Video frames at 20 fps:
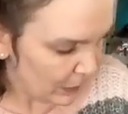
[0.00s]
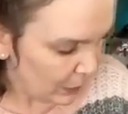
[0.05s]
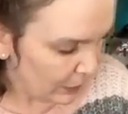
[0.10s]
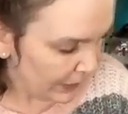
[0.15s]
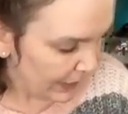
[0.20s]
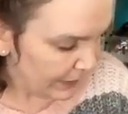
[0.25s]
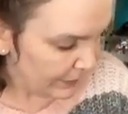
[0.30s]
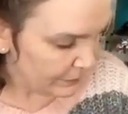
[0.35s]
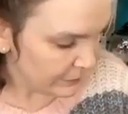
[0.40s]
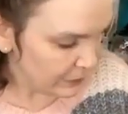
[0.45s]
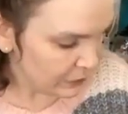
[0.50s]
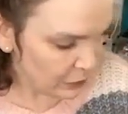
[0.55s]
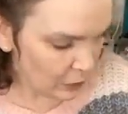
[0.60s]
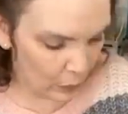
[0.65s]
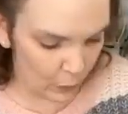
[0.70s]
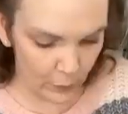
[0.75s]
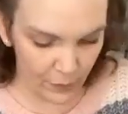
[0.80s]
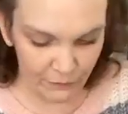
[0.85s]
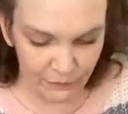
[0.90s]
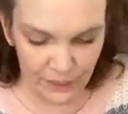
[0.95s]
Okay,
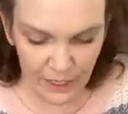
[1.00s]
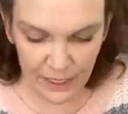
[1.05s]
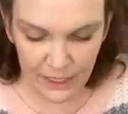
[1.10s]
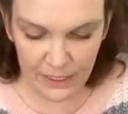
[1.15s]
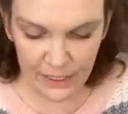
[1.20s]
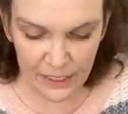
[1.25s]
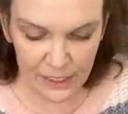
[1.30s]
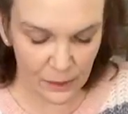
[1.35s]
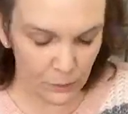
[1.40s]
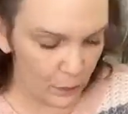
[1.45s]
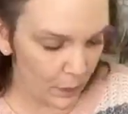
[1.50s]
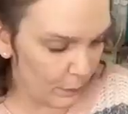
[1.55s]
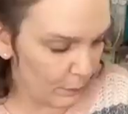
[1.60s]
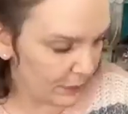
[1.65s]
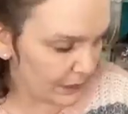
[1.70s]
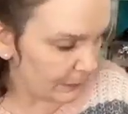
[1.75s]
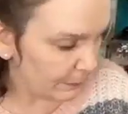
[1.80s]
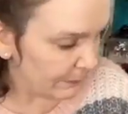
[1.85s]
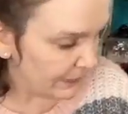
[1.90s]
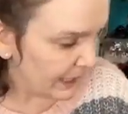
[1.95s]
so we've done this one
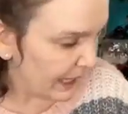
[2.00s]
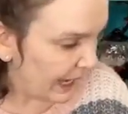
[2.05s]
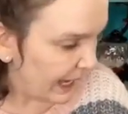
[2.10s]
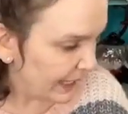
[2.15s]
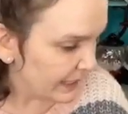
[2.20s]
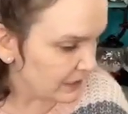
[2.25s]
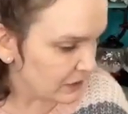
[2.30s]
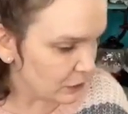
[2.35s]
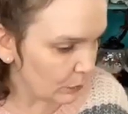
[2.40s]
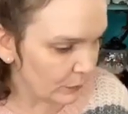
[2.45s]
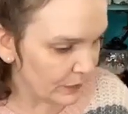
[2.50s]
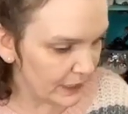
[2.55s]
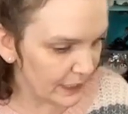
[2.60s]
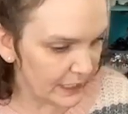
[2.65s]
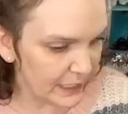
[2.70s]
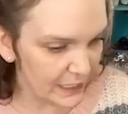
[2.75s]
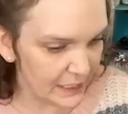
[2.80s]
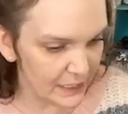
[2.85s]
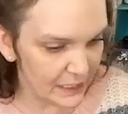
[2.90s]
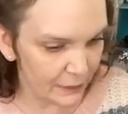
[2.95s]
with the plaid, so we
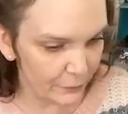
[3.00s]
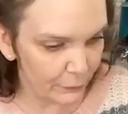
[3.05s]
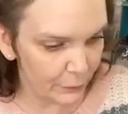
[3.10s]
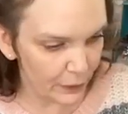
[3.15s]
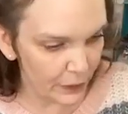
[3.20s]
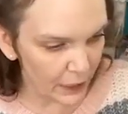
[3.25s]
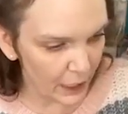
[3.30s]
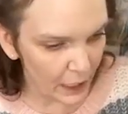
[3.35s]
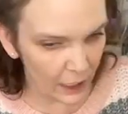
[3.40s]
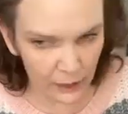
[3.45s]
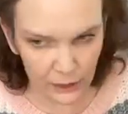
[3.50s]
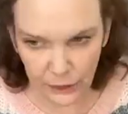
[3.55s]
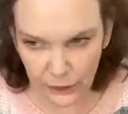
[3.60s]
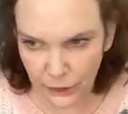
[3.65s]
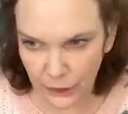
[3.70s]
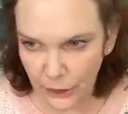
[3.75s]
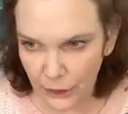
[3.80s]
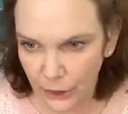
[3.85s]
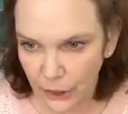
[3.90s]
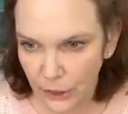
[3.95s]
need a different
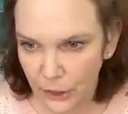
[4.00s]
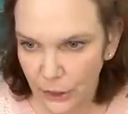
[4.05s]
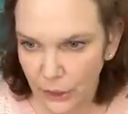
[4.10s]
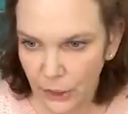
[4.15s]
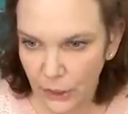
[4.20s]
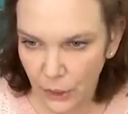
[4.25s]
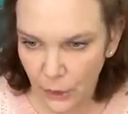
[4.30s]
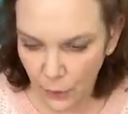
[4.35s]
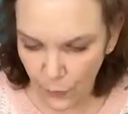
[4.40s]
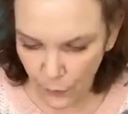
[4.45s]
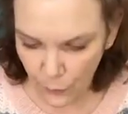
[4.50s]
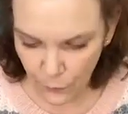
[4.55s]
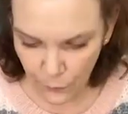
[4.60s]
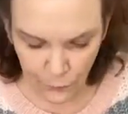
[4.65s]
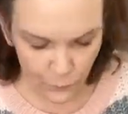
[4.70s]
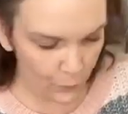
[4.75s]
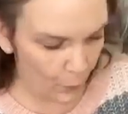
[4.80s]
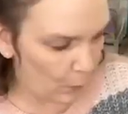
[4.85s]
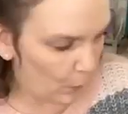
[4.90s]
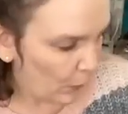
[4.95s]
color
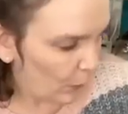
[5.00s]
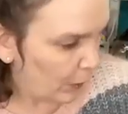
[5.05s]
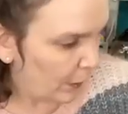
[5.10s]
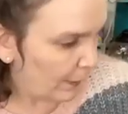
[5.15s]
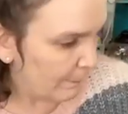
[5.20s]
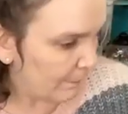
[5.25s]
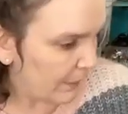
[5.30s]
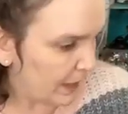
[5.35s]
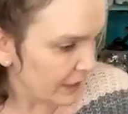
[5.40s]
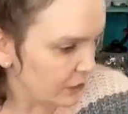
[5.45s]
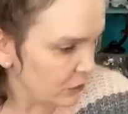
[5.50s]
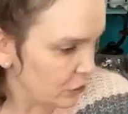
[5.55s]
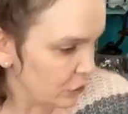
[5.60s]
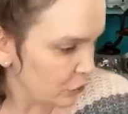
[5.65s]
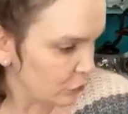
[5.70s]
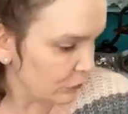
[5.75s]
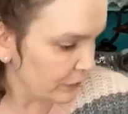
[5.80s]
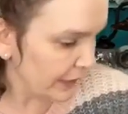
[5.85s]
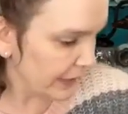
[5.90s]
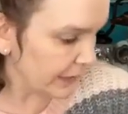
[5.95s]
for my
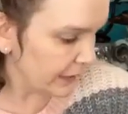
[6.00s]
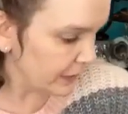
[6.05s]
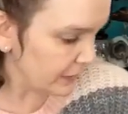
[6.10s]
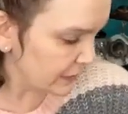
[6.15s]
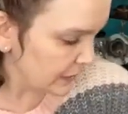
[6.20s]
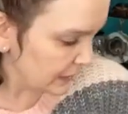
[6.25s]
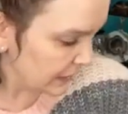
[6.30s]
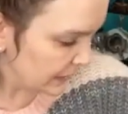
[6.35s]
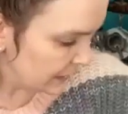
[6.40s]
strings.